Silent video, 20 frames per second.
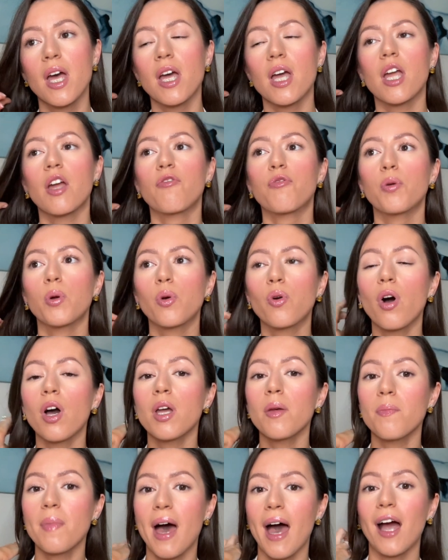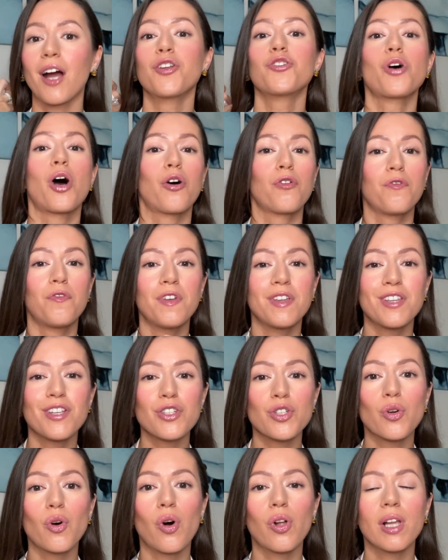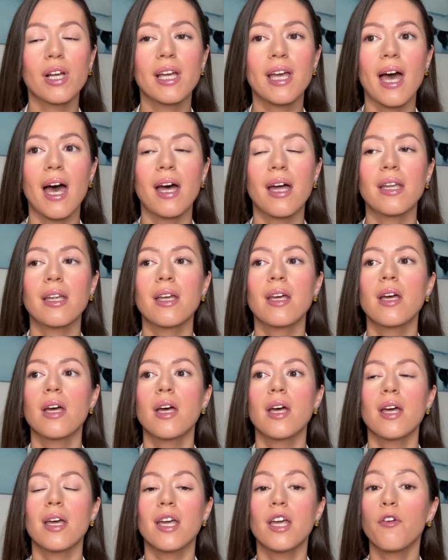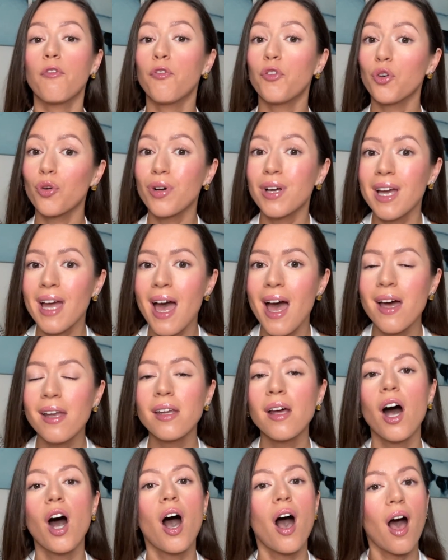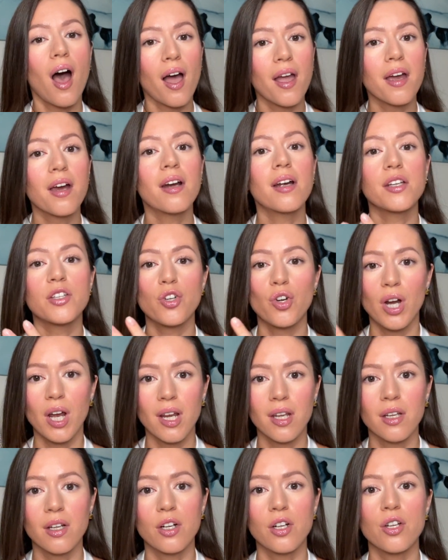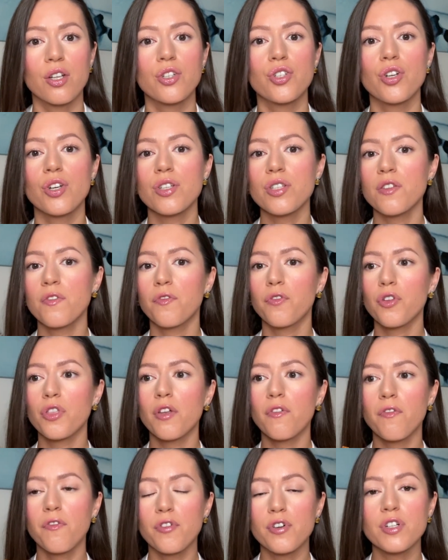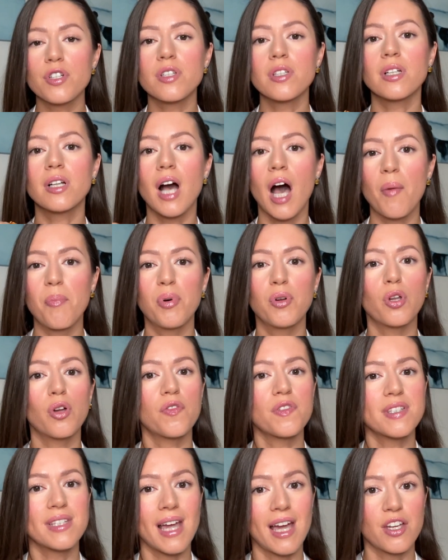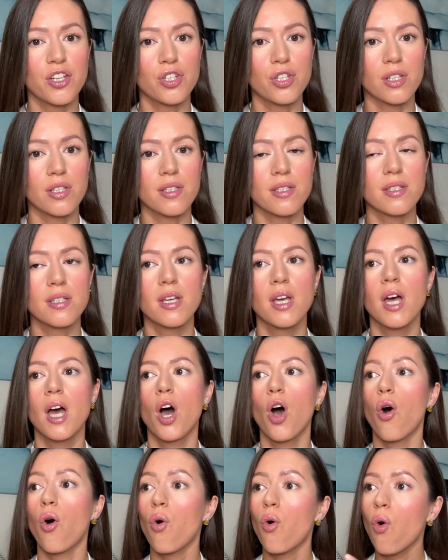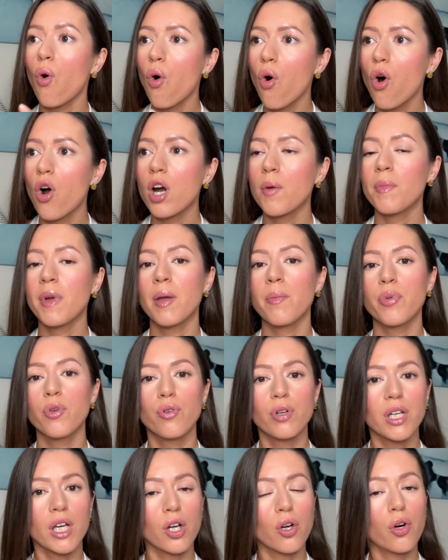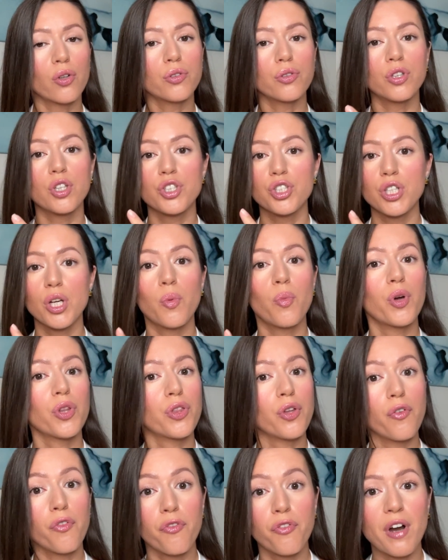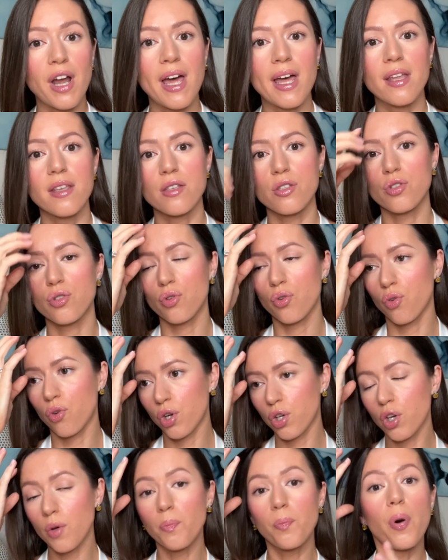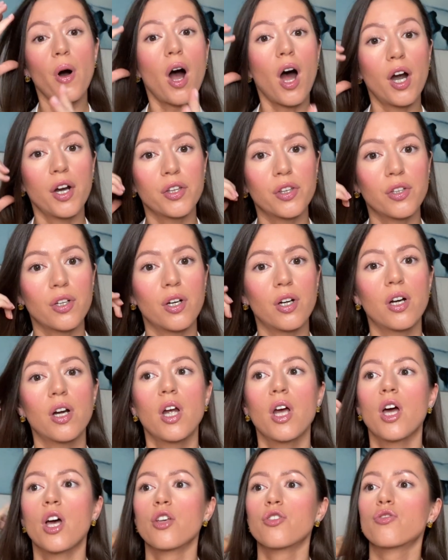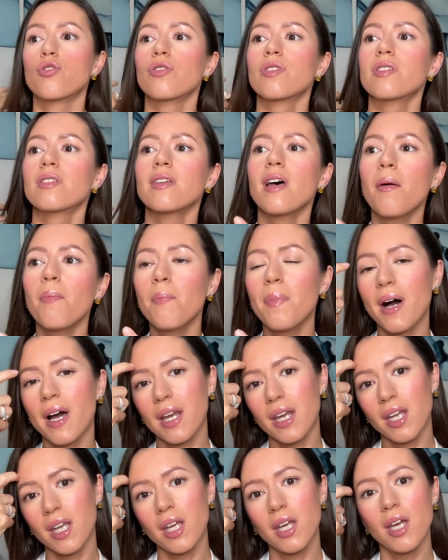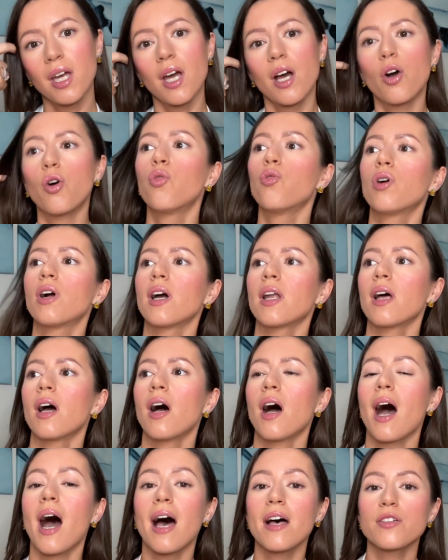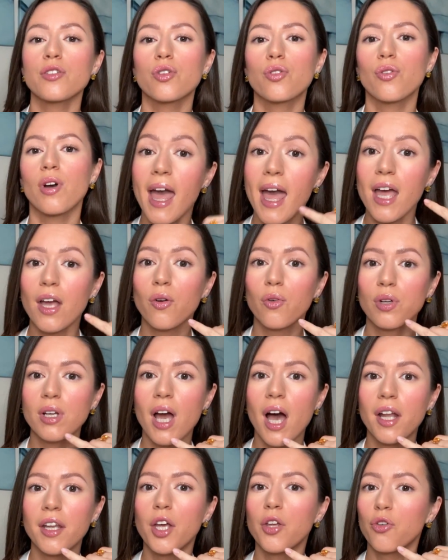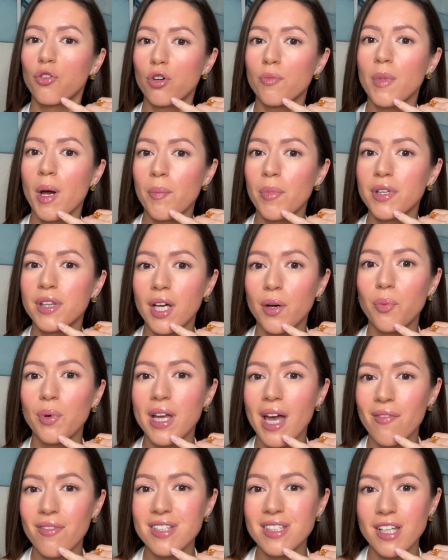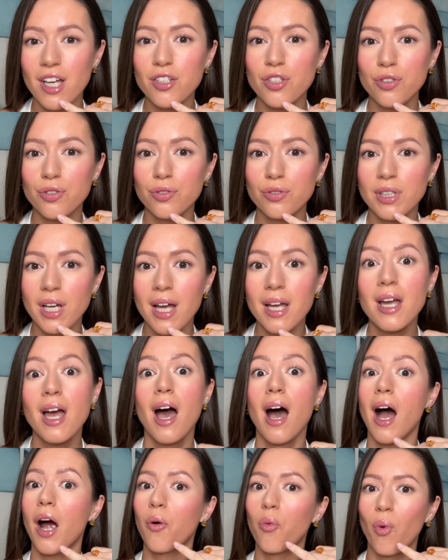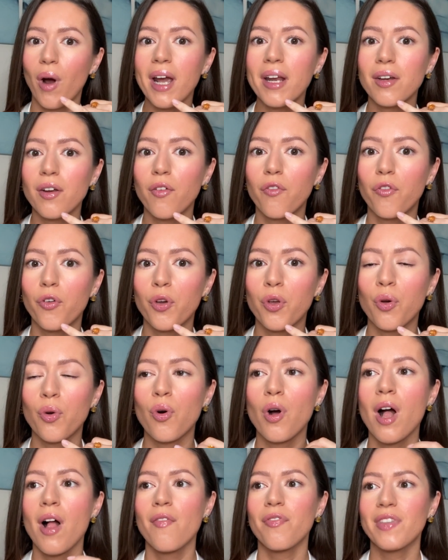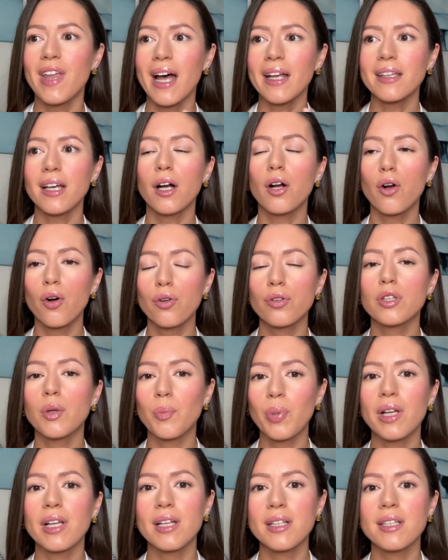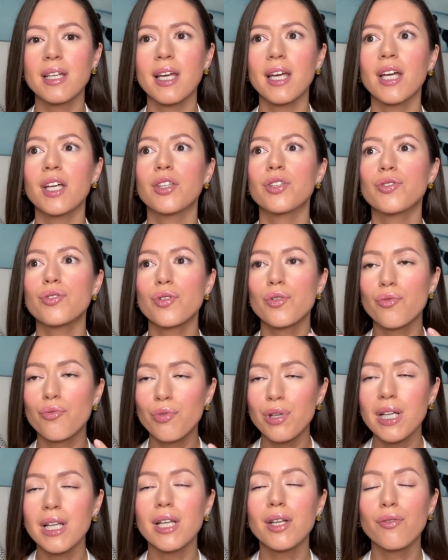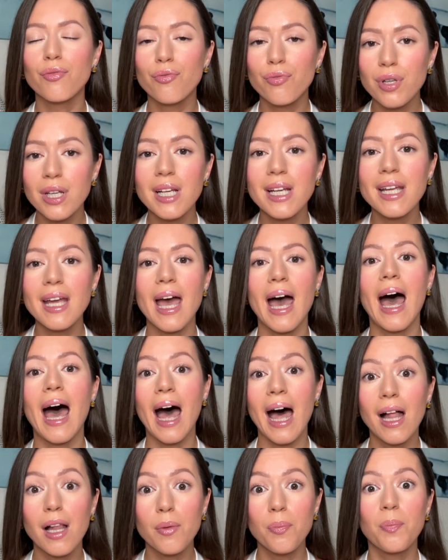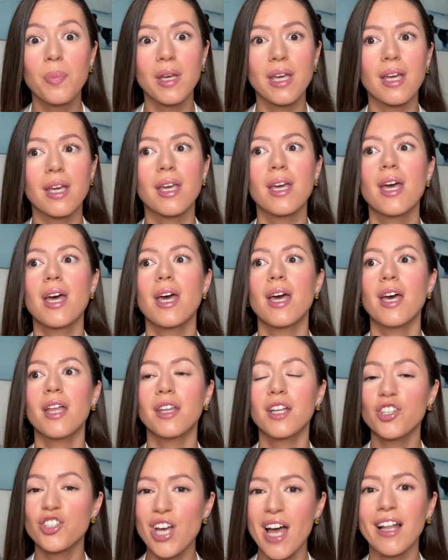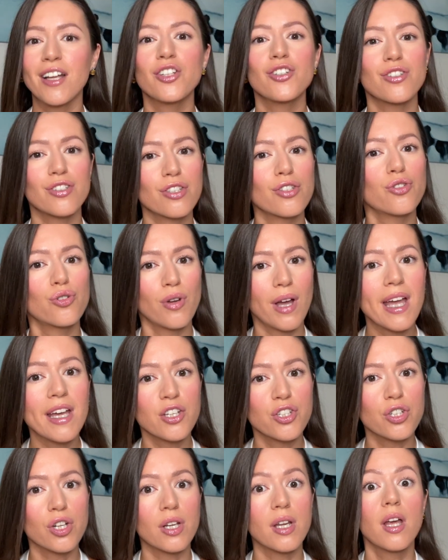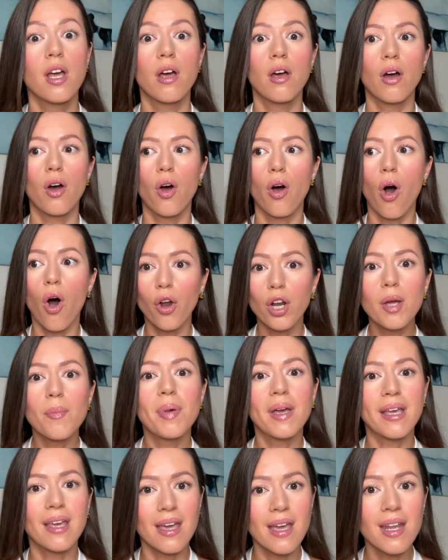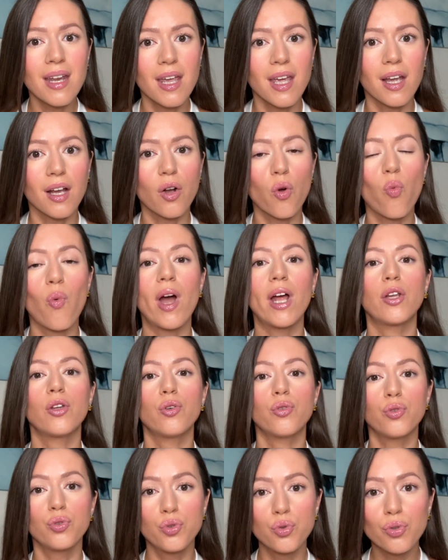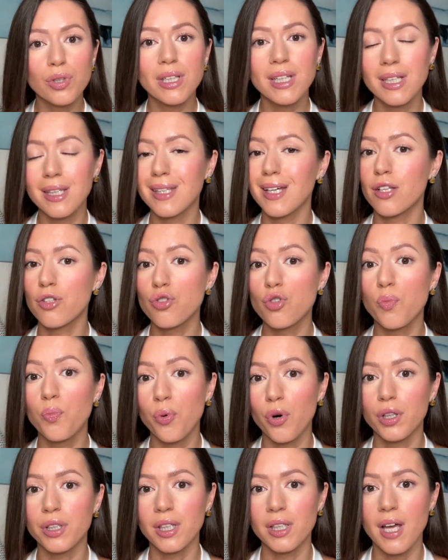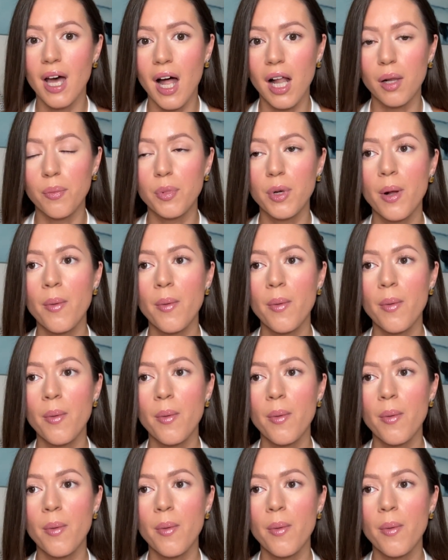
If we're going back to our fitness goal again, if you can hire a trainer just for the first couple of sessions, or maybe you can go to the gym with your friends or your partner. So somebody who gonna ask you, hey, Uliana, you remember that we have a session today? I'm waiting for you. That accountability, it's really, really helping in a challenging situation on a beginning when you do need that support and help.